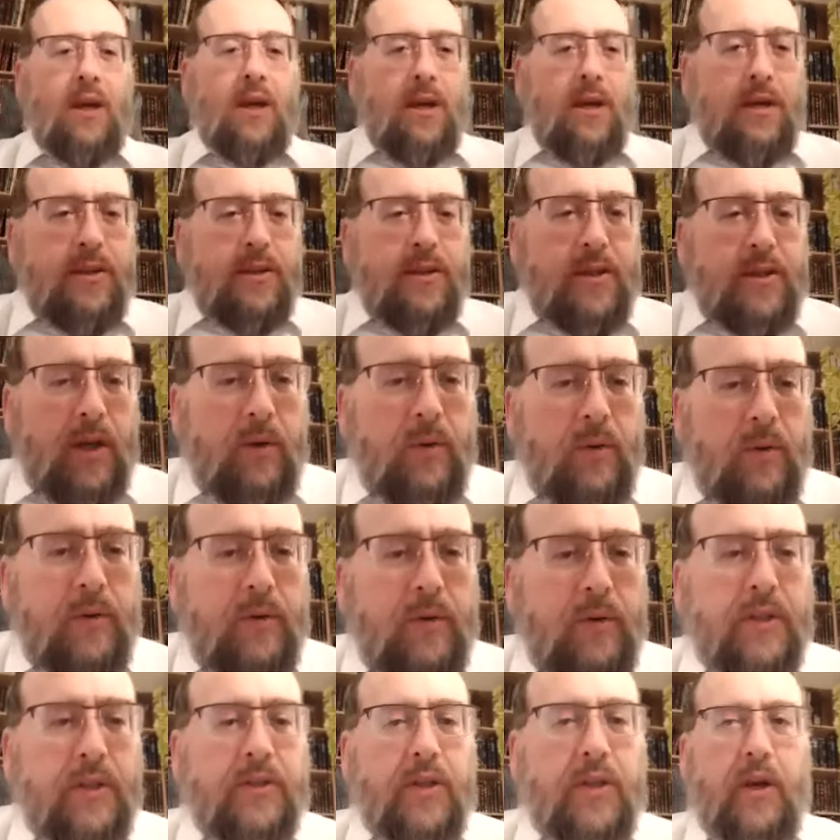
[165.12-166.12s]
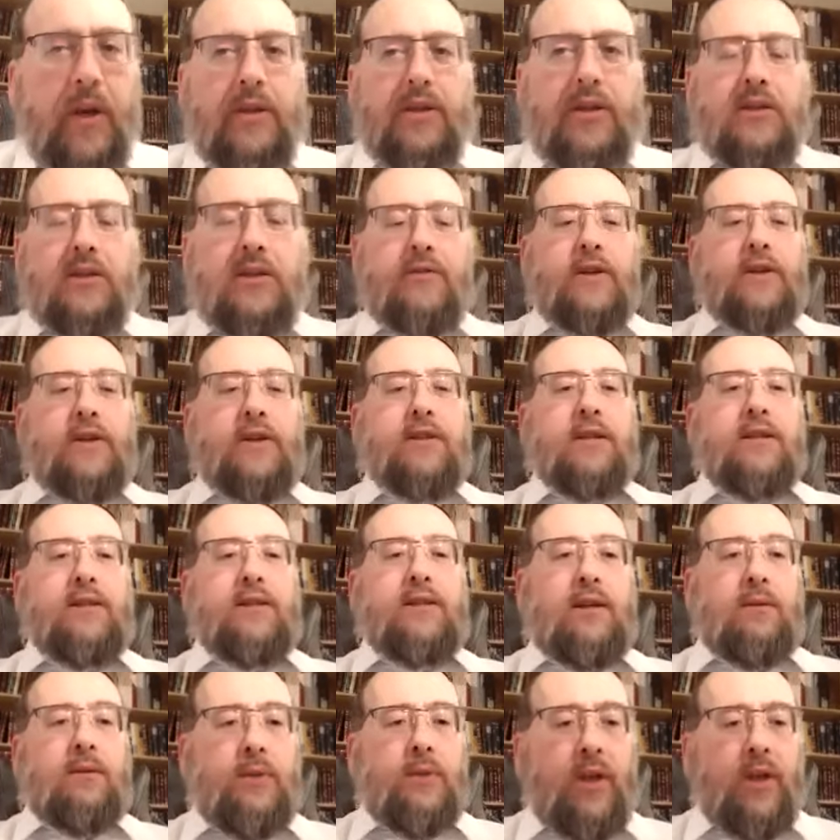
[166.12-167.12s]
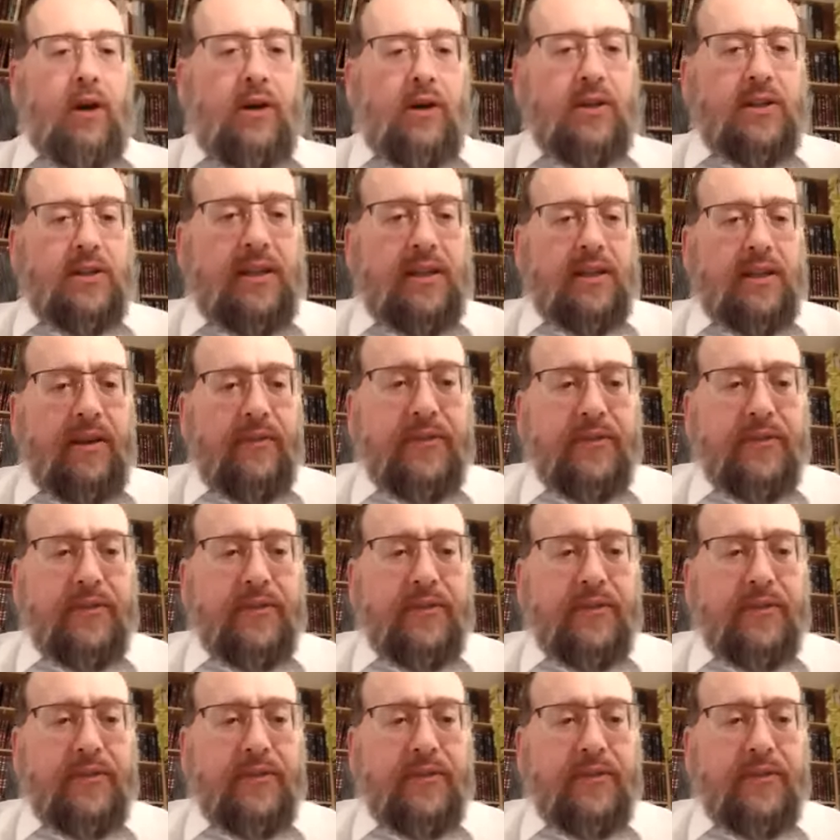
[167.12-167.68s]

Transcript: So the Tosfos is in Menachos Daf